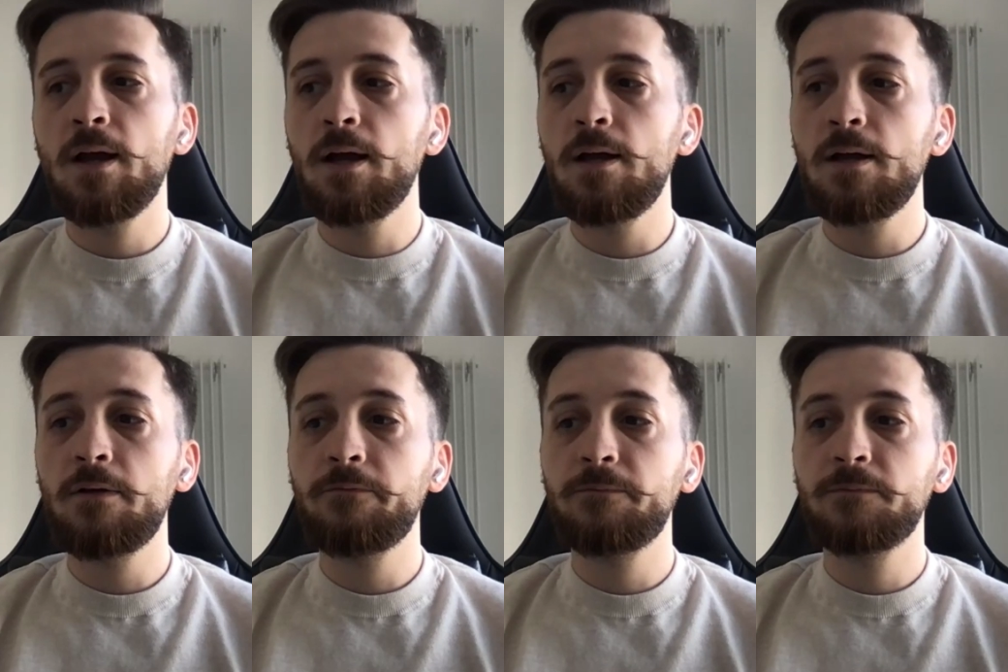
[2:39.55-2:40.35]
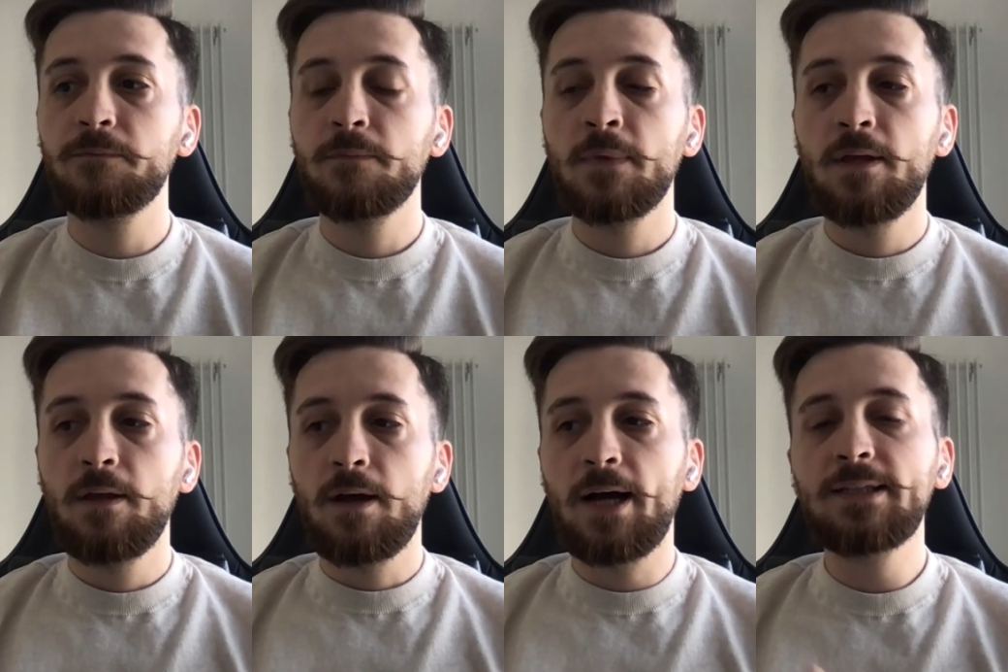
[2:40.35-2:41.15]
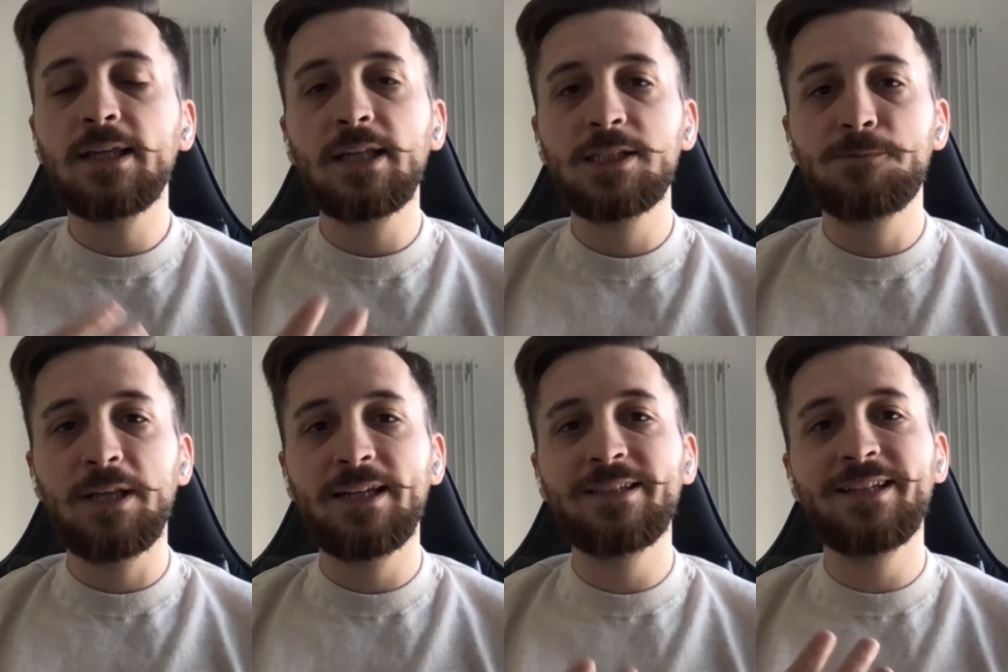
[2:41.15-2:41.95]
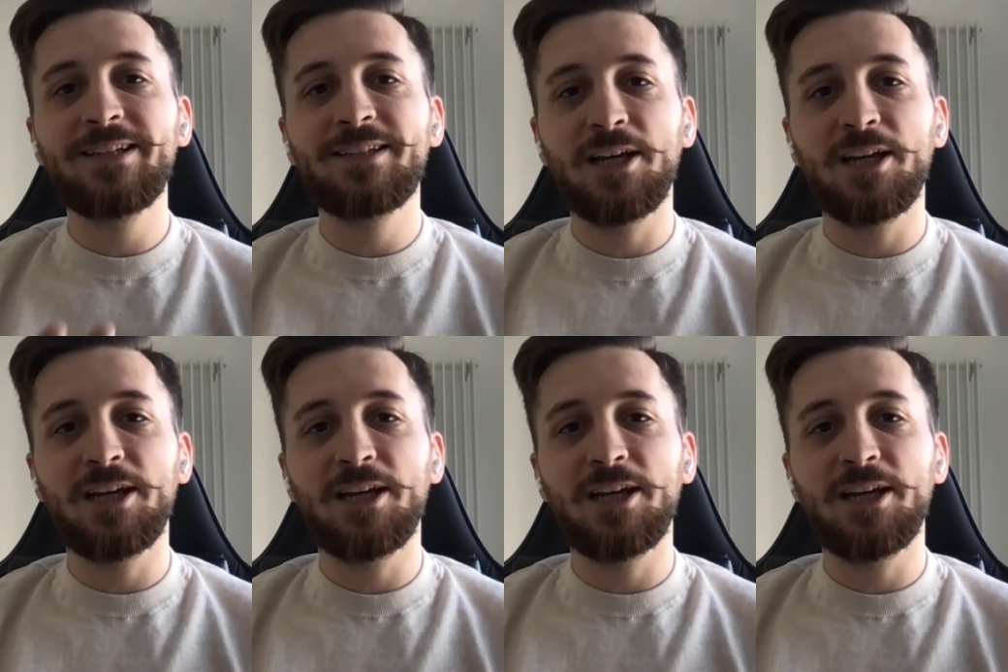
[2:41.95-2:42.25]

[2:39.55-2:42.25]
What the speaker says: Uh, I can explain the